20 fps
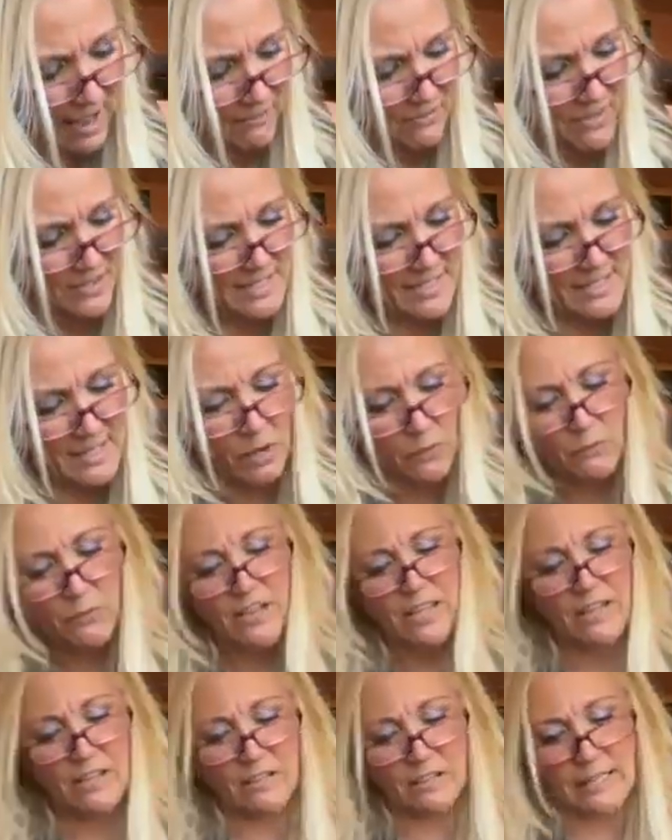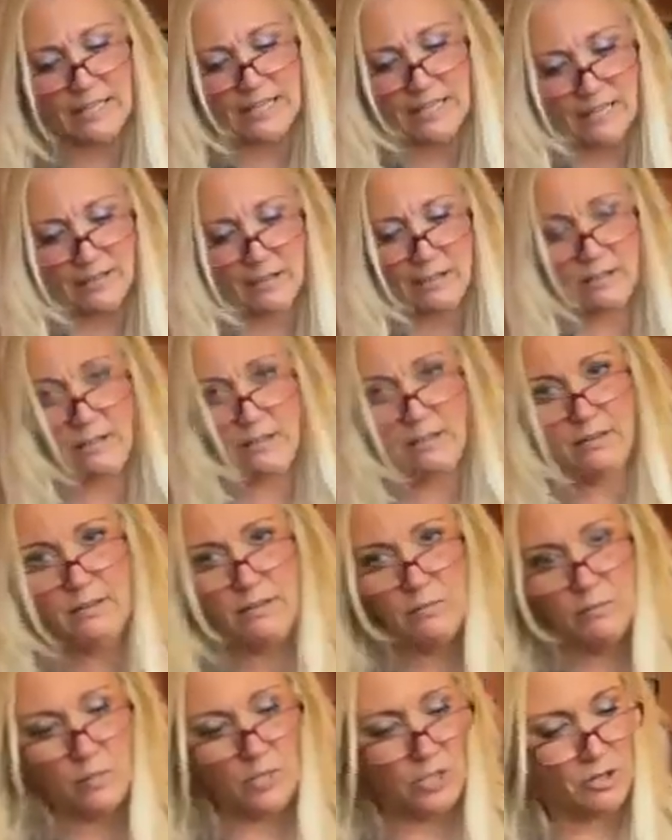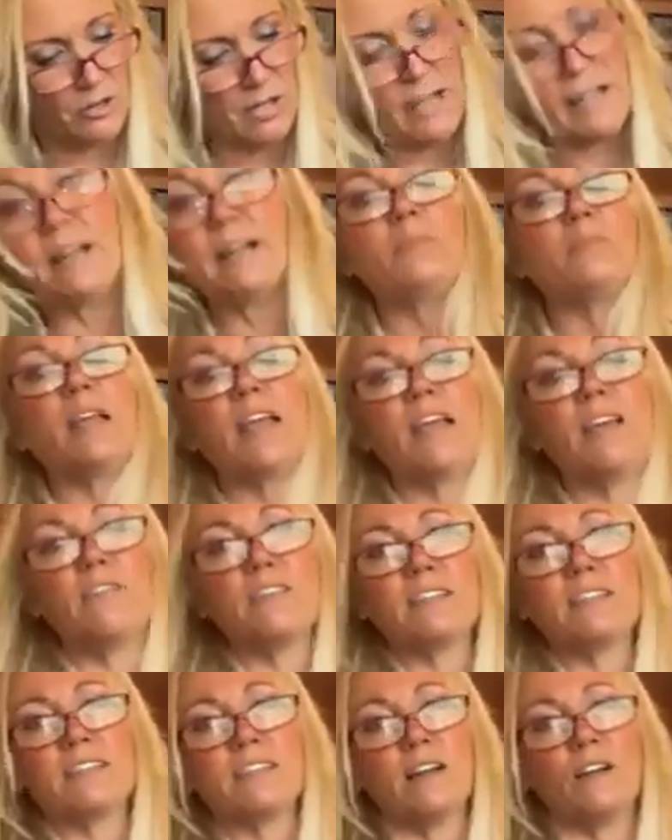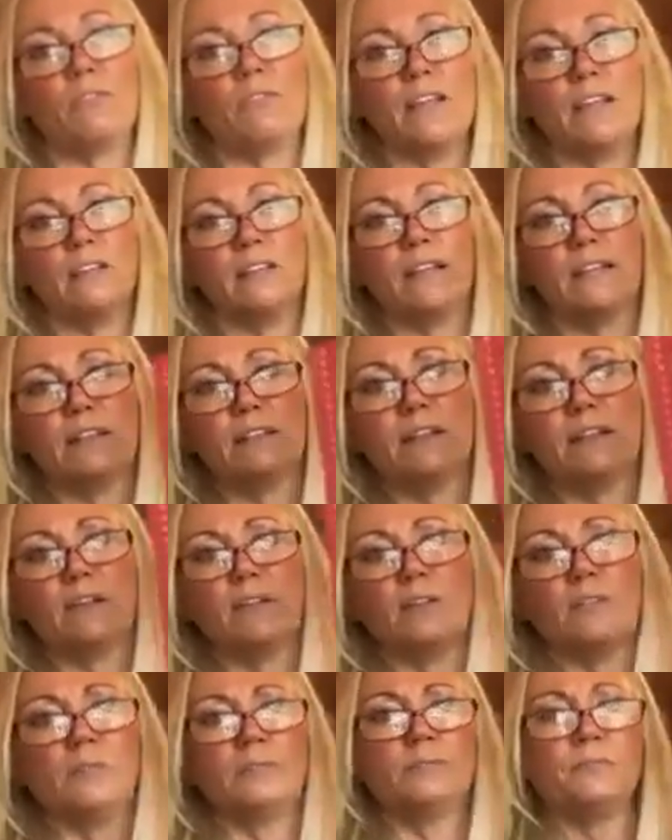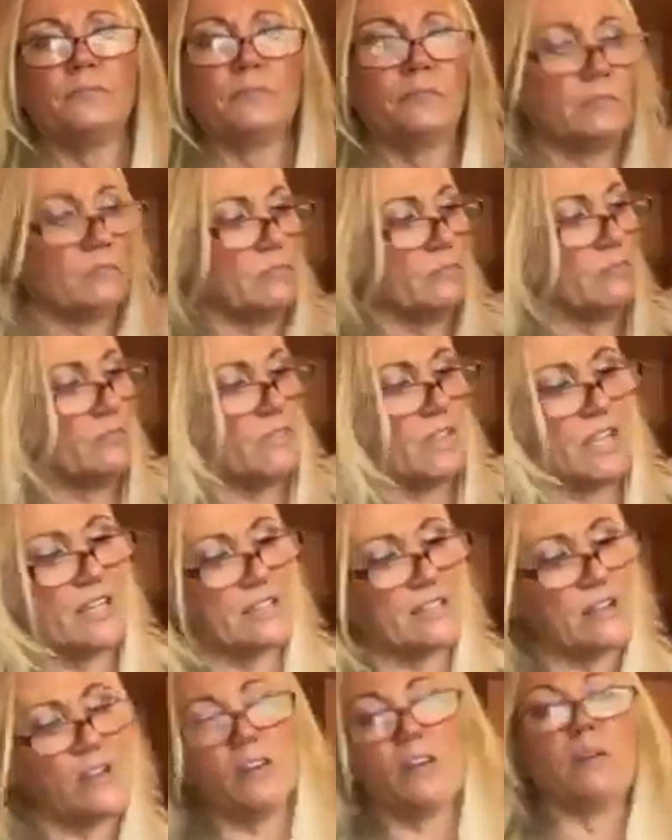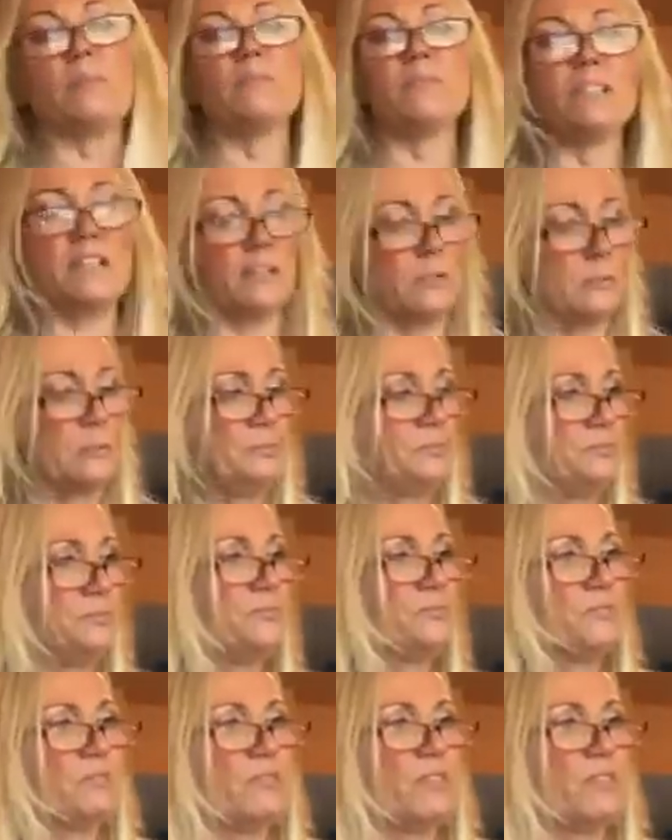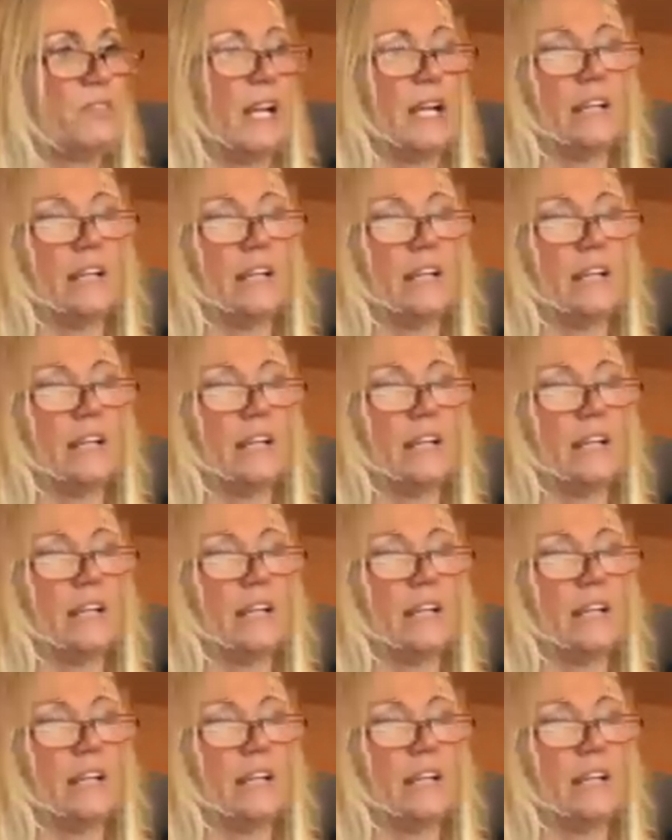when you cut them, they have the self-healing little things on them. So I love these things. They come in this